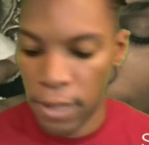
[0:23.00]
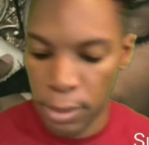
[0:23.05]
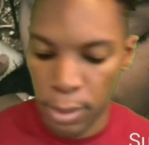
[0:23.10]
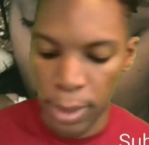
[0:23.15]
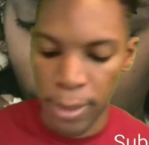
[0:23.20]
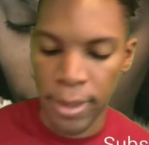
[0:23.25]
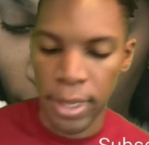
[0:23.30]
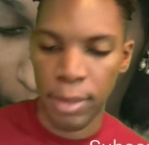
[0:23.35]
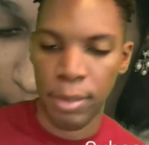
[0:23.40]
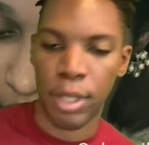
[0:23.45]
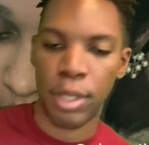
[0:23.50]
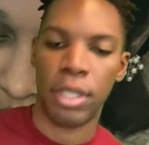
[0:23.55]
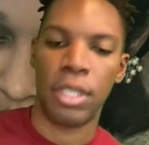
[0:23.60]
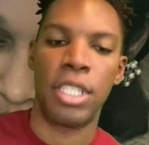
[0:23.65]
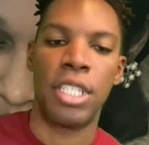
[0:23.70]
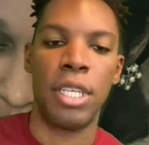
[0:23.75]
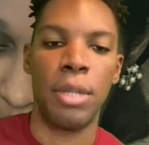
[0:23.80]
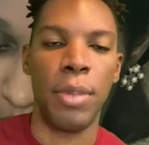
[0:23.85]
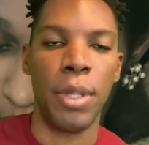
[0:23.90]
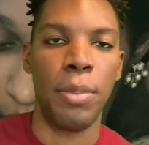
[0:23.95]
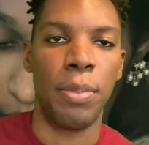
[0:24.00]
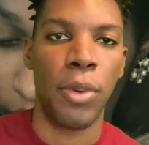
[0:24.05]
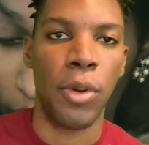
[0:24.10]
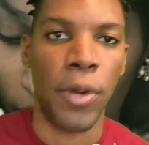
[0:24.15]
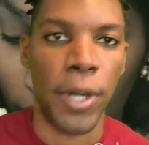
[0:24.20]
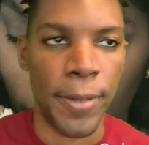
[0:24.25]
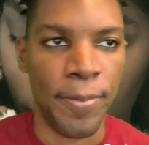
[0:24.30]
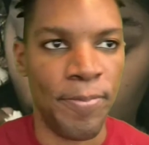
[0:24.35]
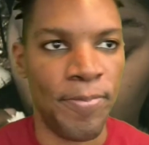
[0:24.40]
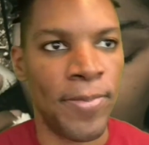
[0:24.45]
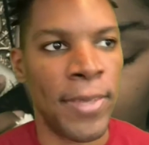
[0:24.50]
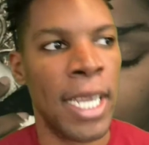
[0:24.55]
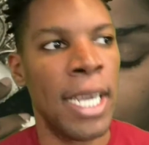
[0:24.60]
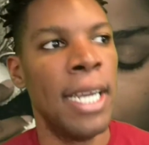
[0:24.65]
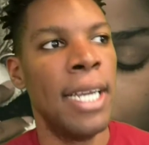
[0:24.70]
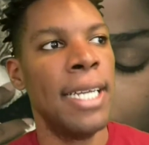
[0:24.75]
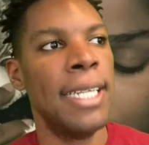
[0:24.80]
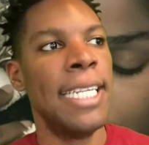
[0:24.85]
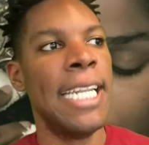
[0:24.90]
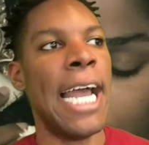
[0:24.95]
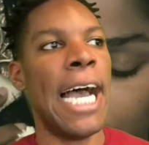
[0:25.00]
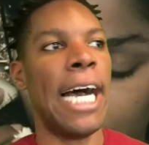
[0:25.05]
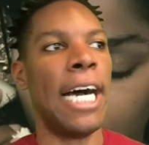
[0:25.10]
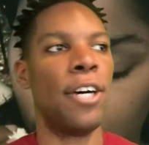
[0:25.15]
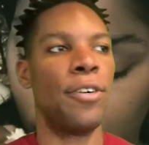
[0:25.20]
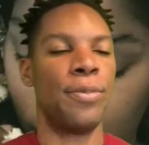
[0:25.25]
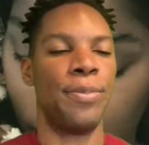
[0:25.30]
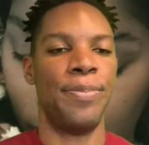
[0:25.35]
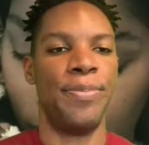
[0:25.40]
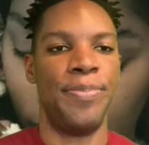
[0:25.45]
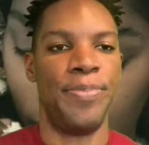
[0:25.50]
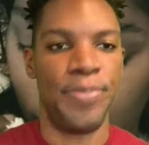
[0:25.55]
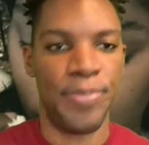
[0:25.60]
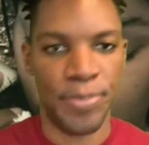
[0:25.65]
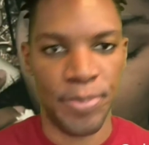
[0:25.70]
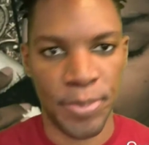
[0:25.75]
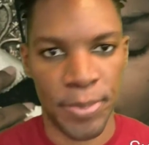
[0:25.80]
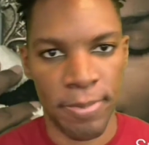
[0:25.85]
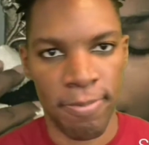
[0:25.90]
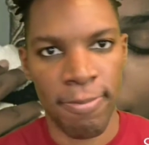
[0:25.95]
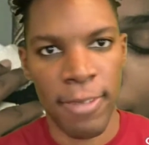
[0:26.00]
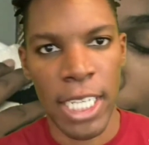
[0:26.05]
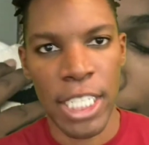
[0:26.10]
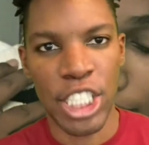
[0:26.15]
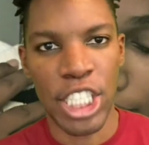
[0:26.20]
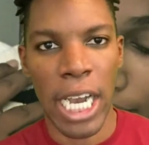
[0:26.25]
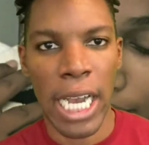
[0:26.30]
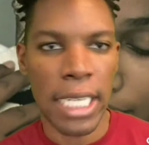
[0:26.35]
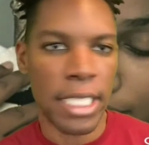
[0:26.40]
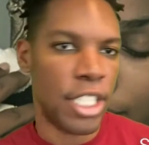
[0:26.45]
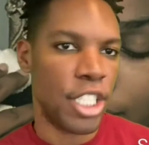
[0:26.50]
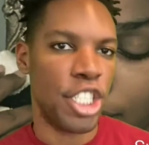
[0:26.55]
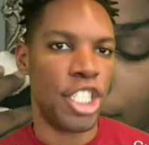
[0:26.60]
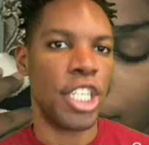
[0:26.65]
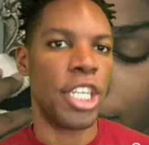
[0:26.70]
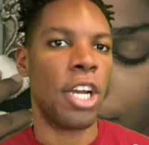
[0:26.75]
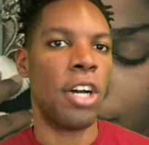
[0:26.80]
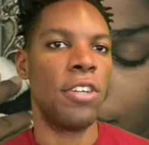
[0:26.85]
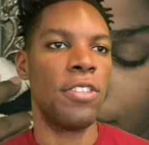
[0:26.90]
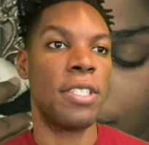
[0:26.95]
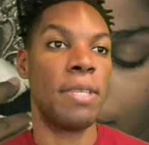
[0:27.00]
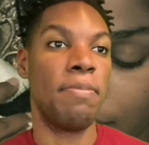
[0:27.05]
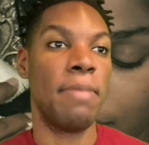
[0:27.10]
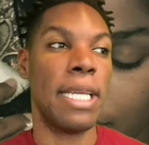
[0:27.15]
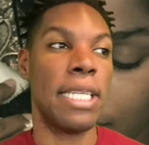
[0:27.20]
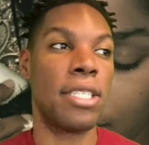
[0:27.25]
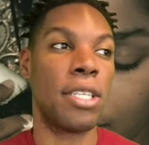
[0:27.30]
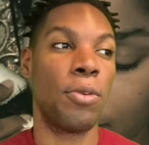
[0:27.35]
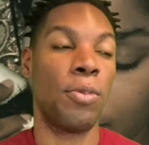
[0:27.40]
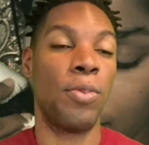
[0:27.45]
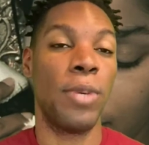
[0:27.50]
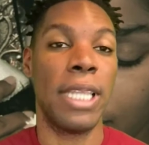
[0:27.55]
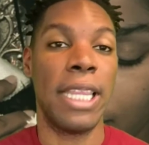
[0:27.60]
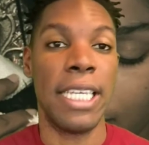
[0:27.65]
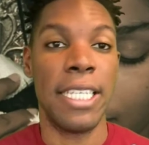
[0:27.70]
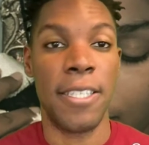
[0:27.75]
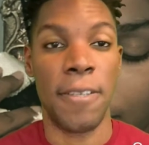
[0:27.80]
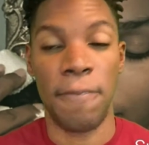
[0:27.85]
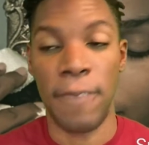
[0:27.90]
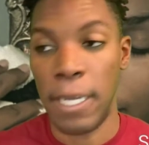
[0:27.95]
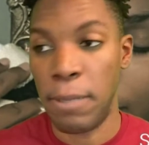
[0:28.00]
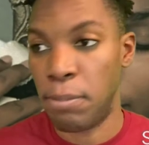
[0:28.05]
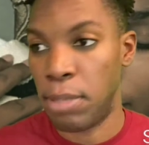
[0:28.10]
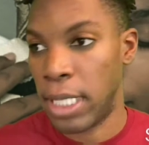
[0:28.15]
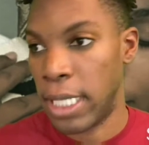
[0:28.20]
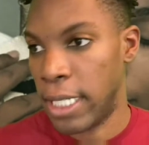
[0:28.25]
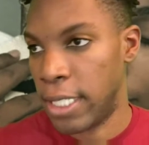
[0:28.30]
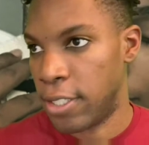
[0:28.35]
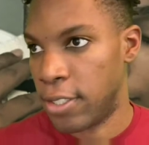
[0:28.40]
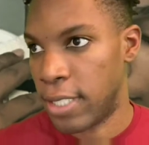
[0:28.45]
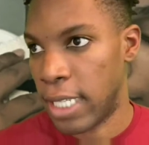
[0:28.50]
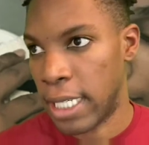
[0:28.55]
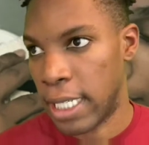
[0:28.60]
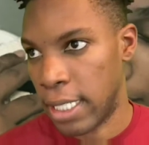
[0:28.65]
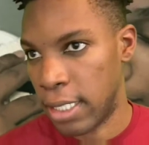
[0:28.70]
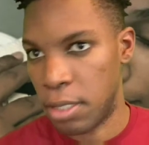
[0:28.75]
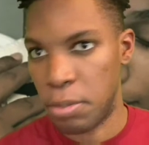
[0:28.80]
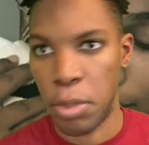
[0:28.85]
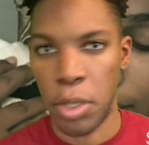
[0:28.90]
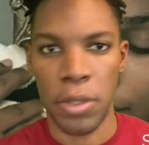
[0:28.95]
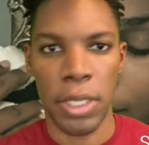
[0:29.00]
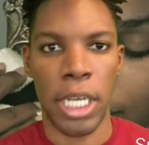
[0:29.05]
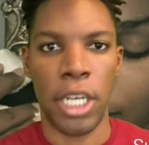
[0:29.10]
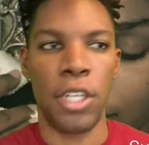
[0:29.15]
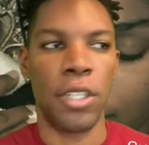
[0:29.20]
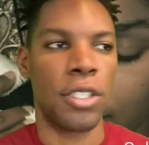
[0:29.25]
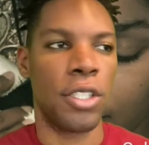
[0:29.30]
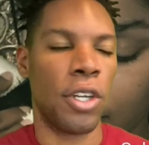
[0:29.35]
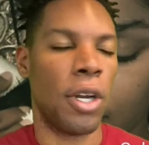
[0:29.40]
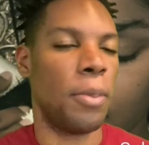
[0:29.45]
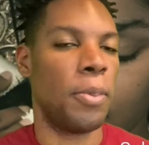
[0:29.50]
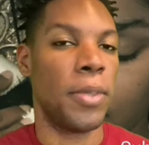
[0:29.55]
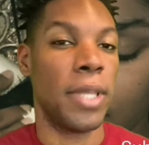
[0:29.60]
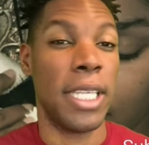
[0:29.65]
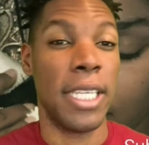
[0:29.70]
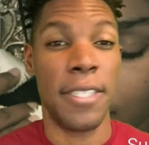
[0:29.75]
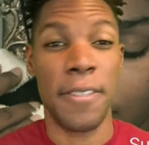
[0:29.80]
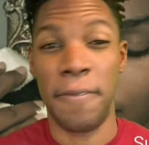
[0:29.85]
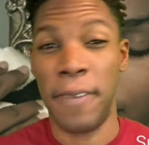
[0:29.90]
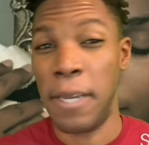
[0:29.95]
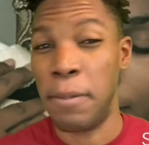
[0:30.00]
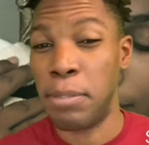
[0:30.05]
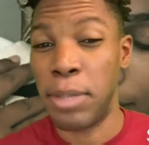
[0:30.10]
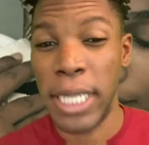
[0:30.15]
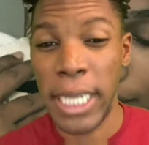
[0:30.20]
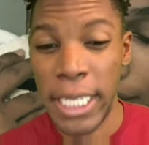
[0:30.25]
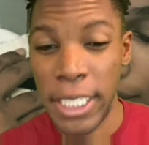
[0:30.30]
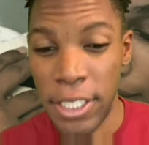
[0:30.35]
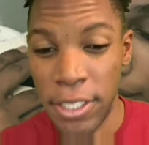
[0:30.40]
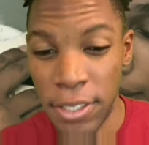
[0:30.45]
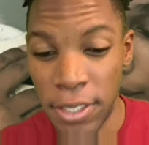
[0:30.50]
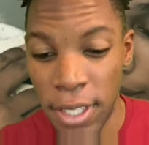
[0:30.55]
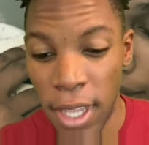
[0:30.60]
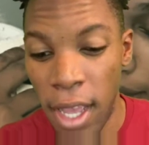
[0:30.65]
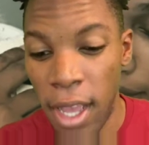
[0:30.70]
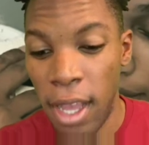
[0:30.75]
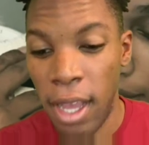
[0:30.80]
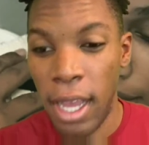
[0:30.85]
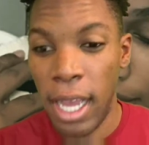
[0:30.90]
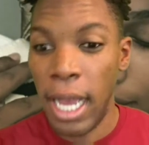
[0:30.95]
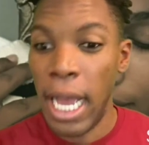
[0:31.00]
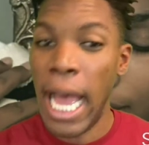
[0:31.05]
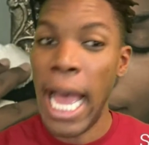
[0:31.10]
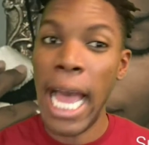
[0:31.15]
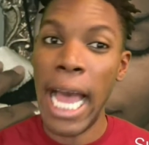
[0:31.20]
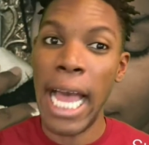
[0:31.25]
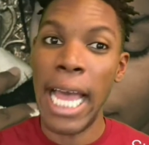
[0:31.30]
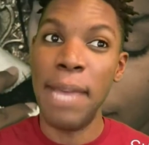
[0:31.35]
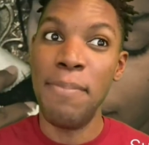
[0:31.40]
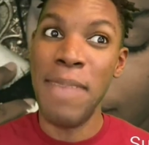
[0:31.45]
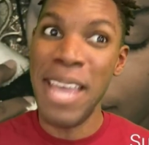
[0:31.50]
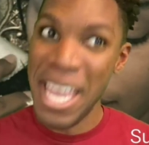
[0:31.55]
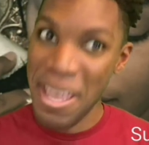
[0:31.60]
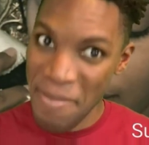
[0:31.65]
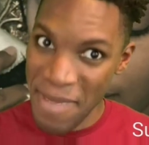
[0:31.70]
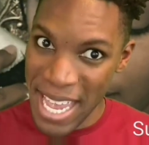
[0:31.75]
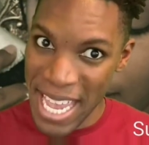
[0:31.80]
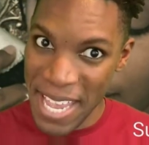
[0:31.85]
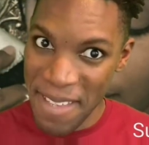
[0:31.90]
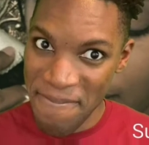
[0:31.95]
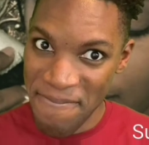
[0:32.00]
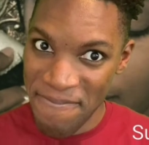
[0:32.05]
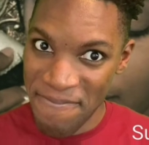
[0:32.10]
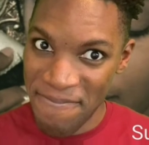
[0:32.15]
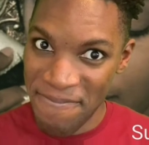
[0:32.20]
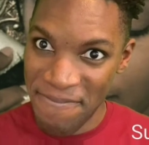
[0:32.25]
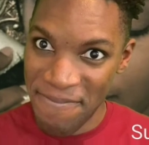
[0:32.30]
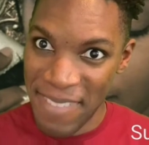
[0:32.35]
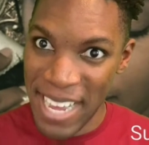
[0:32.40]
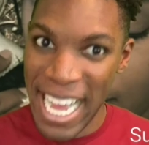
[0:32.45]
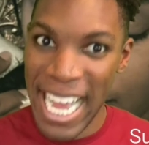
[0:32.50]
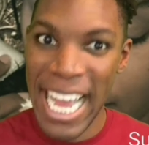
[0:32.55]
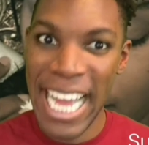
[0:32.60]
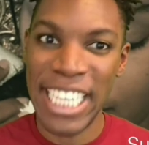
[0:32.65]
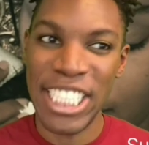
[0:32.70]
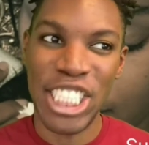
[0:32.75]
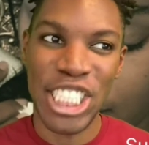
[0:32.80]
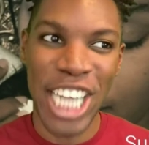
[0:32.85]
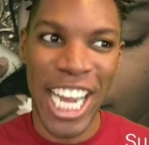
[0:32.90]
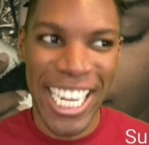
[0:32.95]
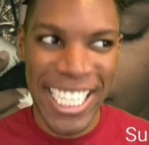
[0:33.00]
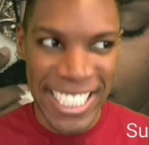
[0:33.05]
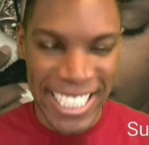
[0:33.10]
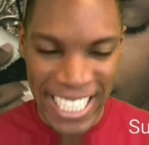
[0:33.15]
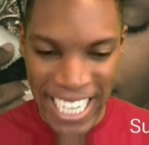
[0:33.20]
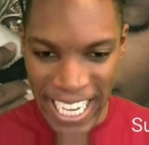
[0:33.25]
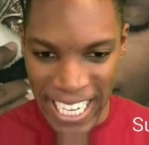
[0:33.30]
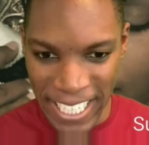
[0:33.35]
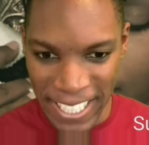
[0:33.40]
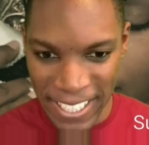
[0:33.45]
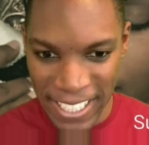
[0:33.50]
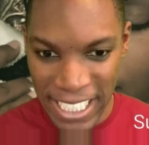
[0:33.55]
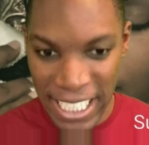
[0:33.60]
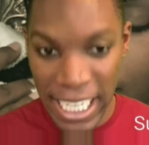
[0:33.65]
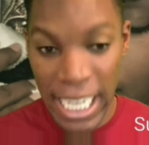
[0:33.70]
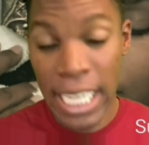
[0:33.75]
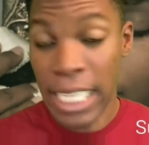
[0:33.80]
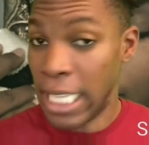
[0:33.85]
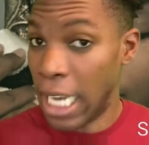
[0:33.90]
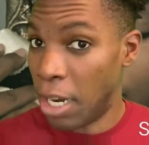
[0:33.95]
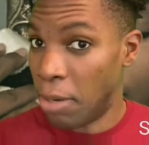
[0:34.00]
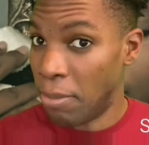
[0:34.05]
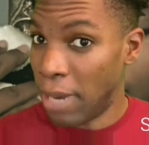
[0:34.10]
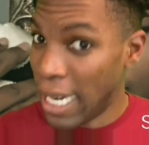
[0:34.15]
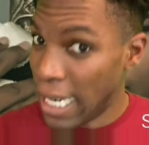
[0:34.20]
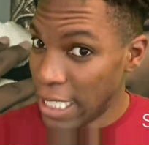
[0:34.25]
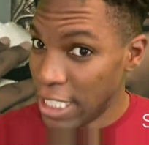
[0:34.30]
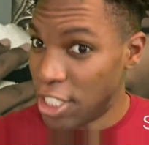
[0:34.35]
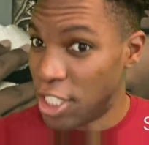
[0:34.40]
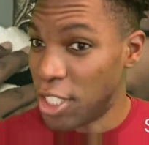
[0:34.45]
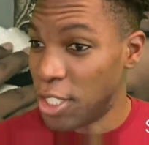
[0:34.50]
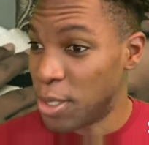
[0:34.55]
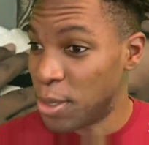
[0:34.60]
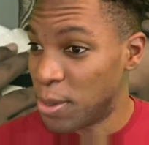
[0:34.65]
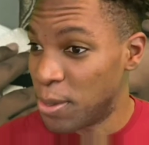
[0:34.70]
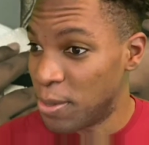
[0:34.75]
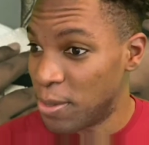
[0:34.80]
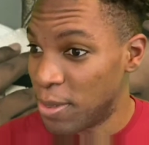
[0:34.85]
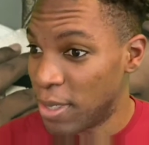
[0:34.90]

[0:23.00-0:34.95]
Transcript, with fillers: the baby to be, to be born. Now, Johnson, she goes and meets up with these event planners. I guess Mona hooked her up with these event planners. Mimi and Shante. Now, mind you,